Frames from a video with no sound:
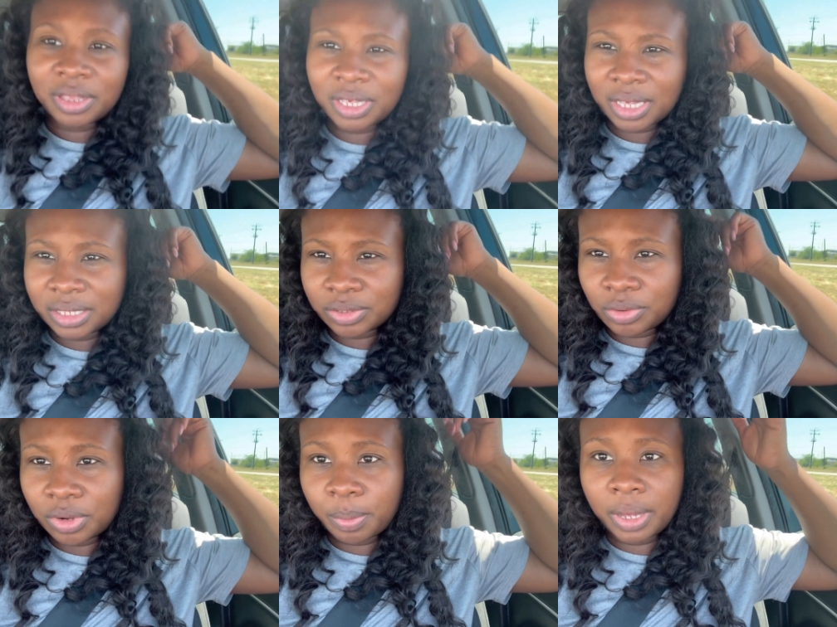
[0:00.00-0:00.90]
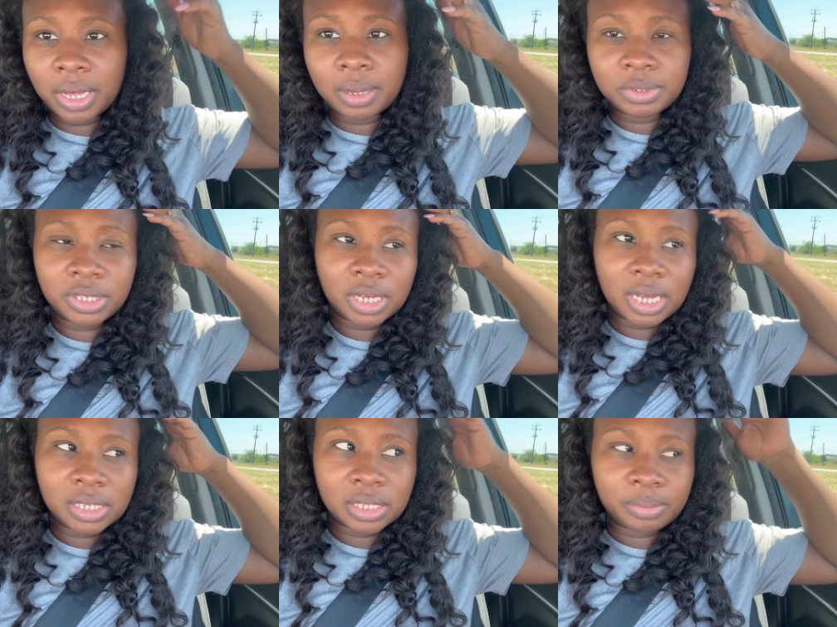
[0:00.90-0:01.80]
kids' school to pick up
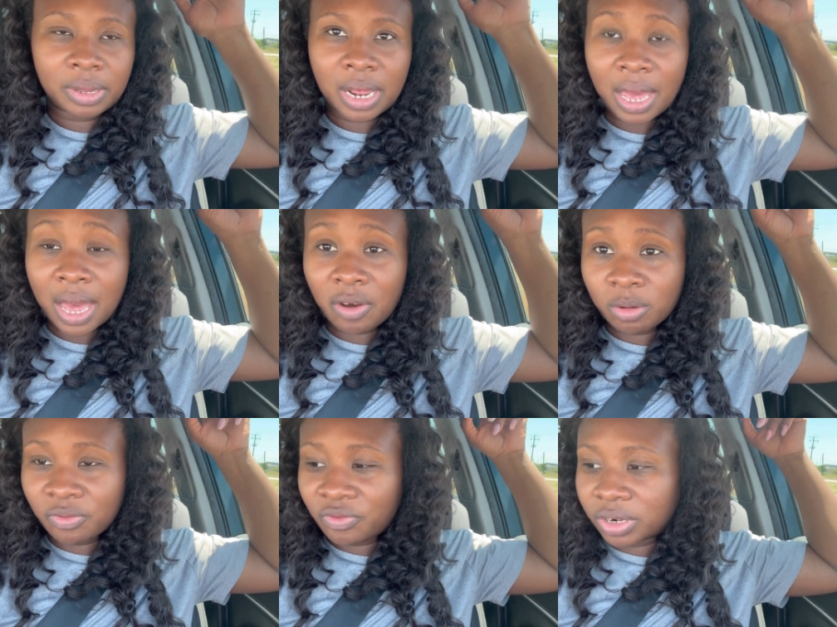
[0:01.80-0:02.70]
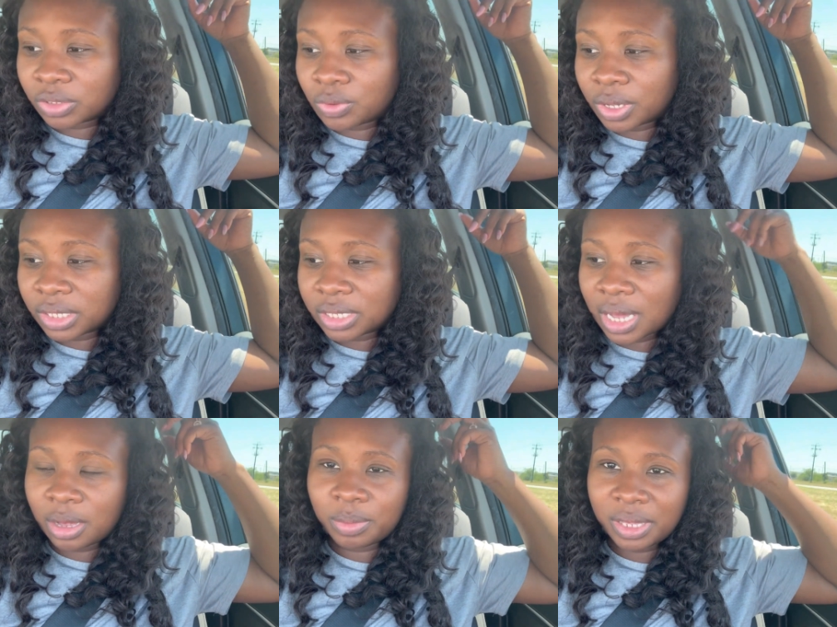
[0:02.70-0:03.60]
Jace about an hour before school gets
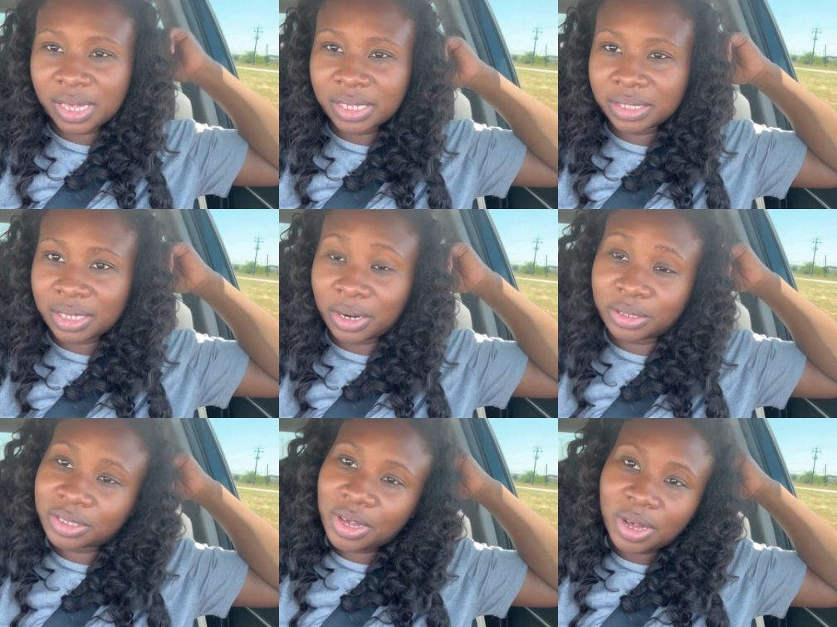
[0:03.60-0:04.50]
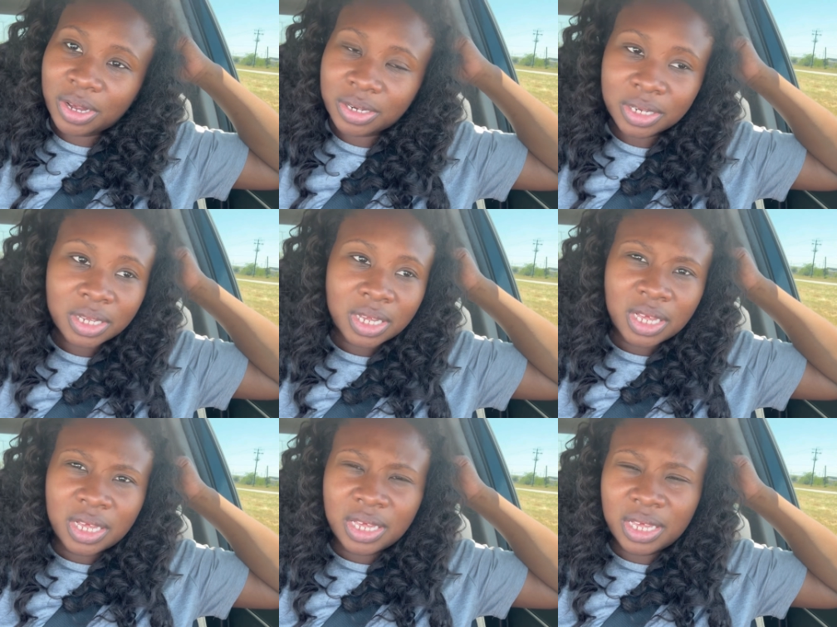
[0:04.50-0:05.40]
out because the nurse called.
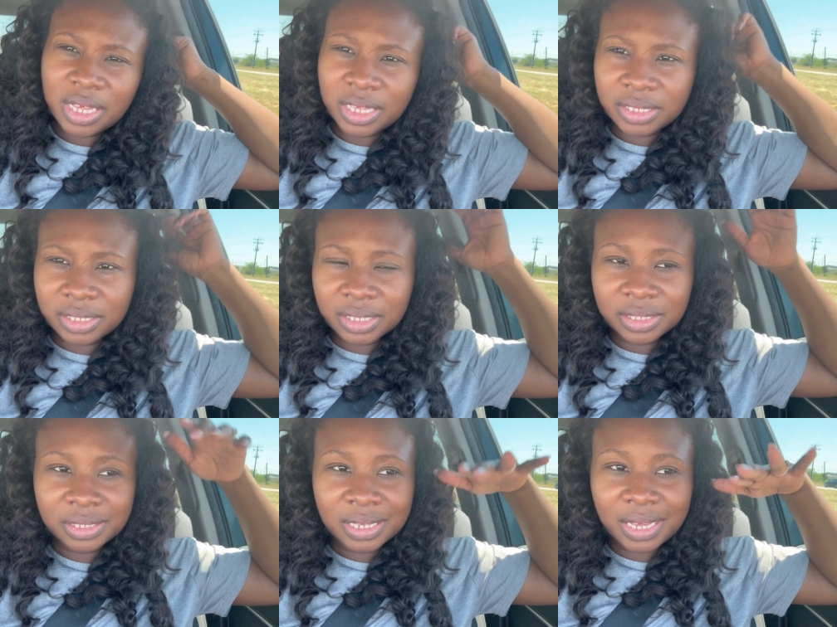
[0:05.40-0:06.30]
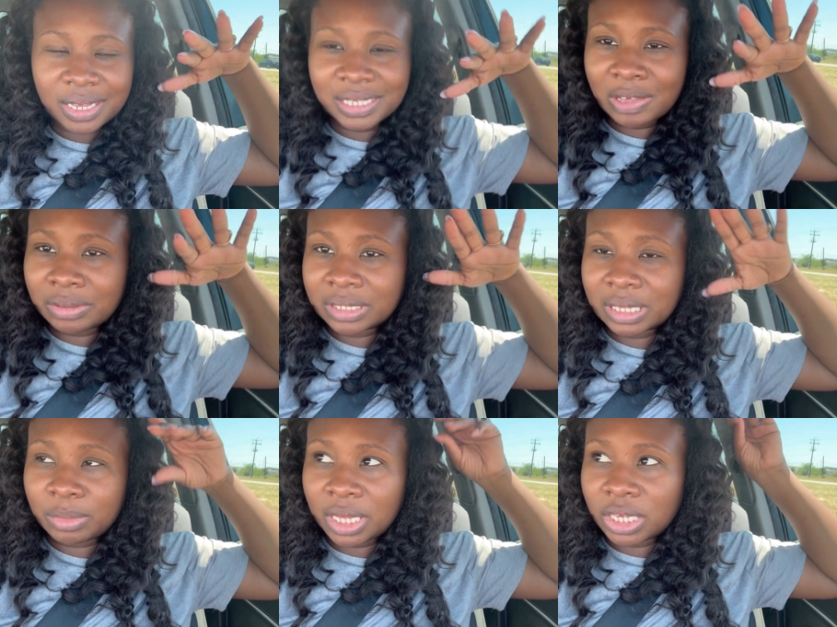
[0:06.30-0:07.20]
He is sick. He's having
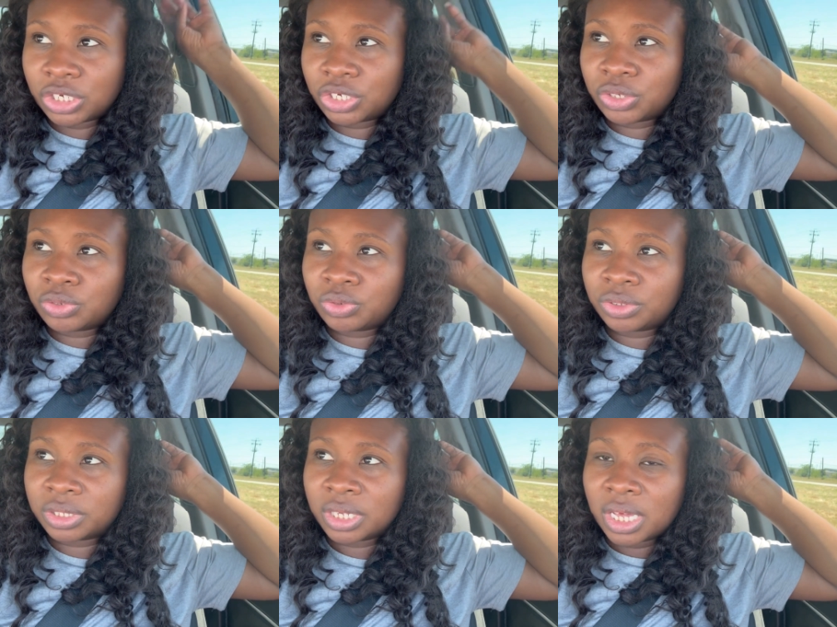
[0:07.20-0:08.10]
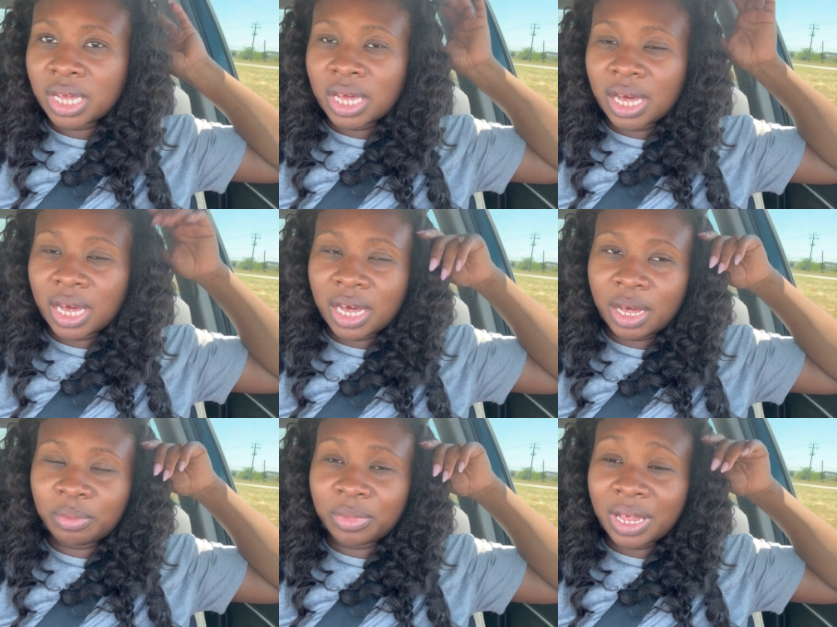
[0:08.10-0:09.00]
stomach issues.
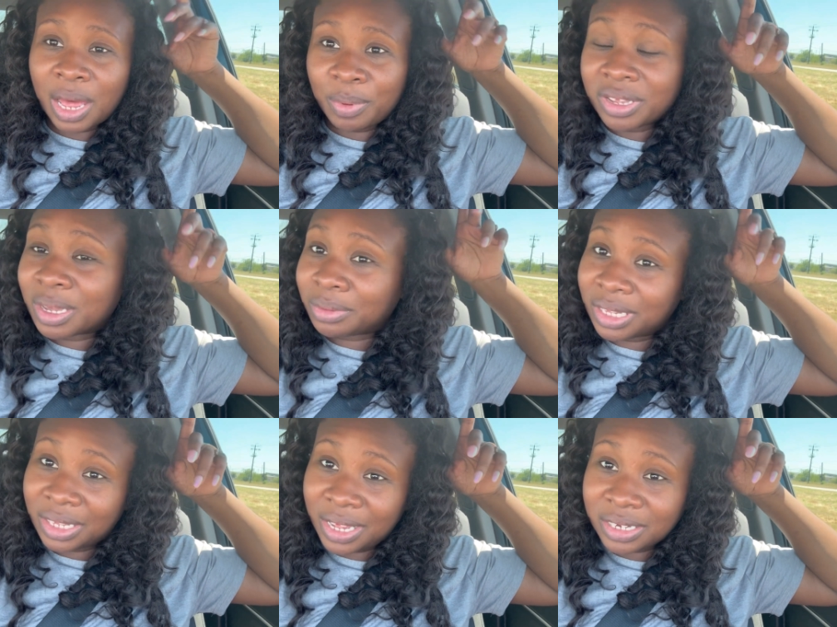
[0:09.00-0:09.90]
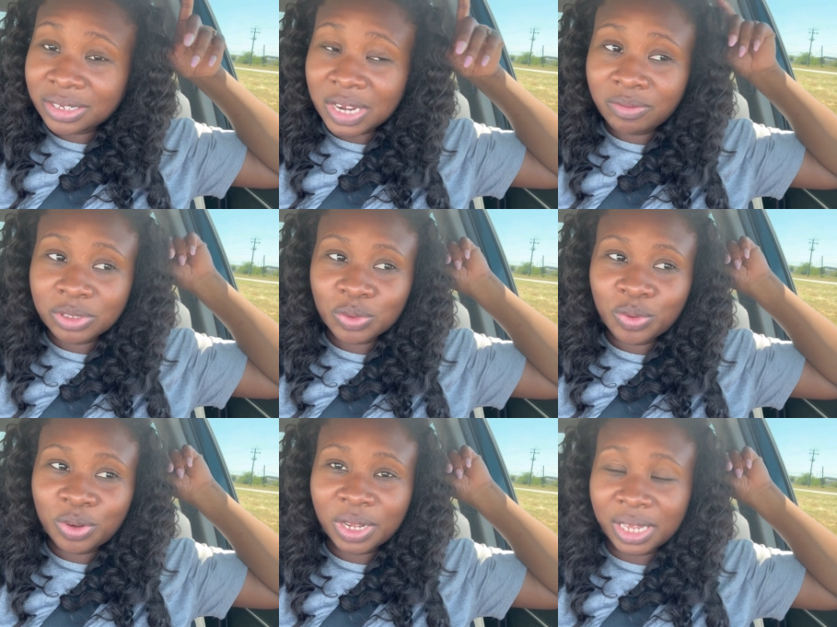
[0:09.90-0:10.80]
Um, I picked up Lily yesterday from
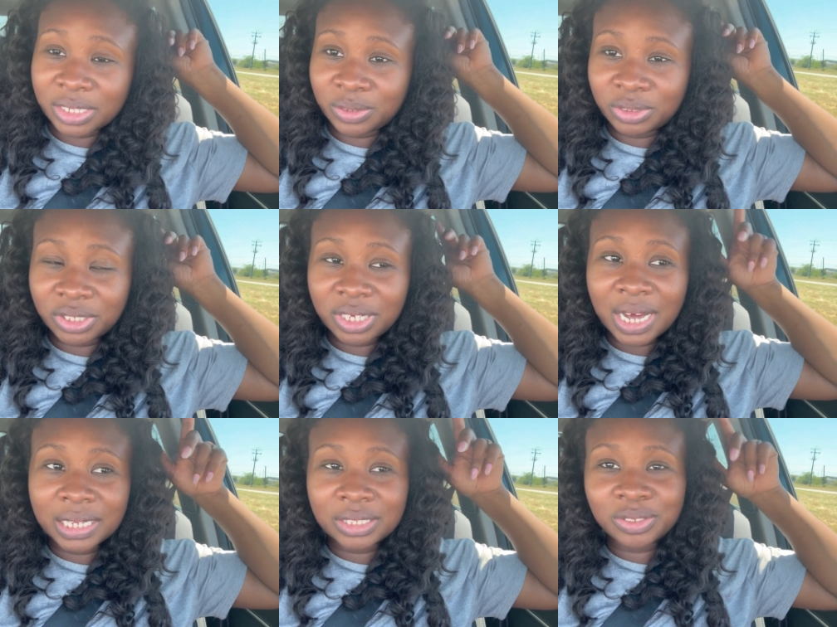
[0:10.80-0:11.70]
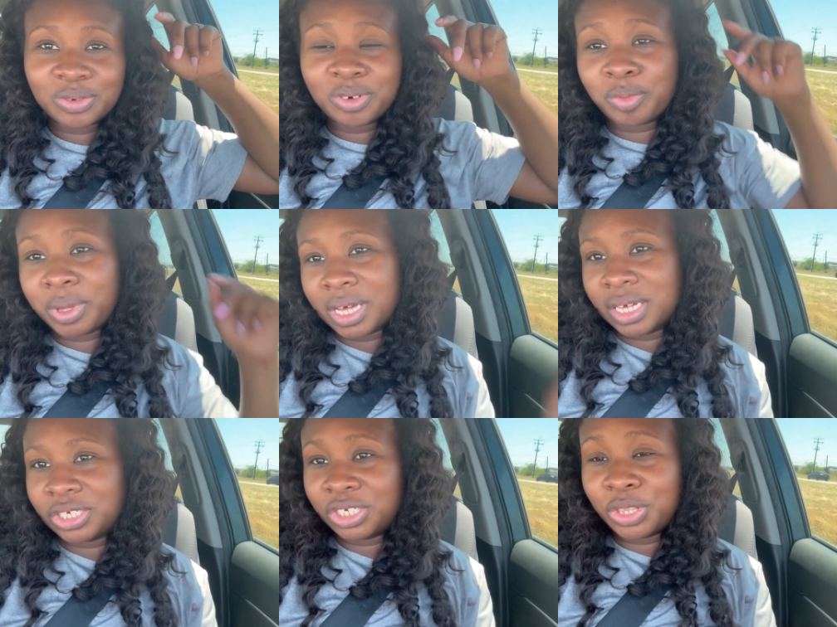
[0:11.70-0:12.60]
school, like as soon as she got to school
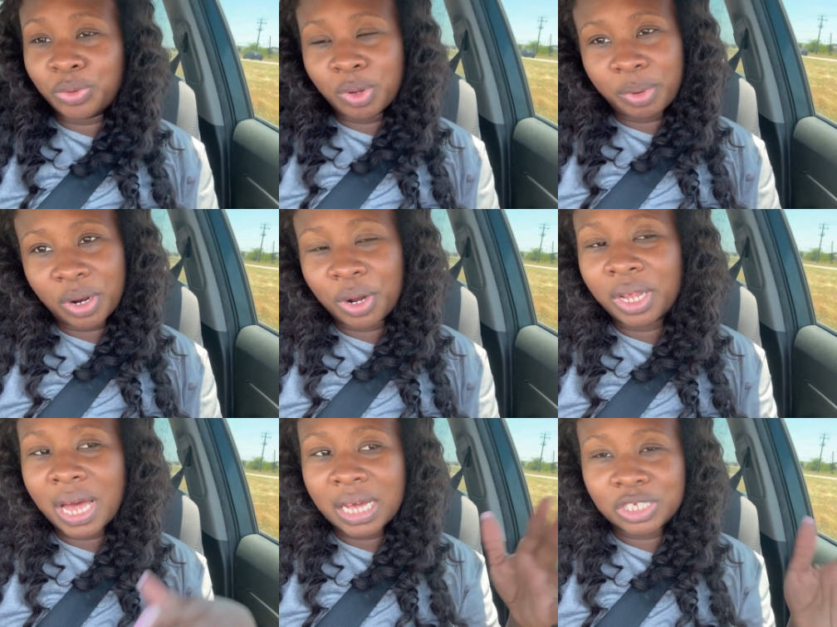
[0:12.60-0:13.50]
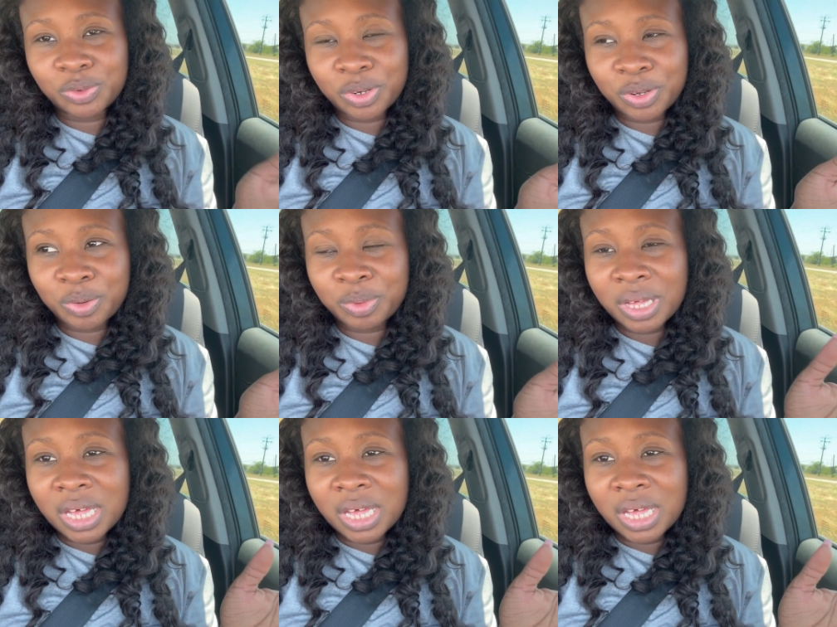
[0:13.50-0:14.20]
because she threw up in her classroom.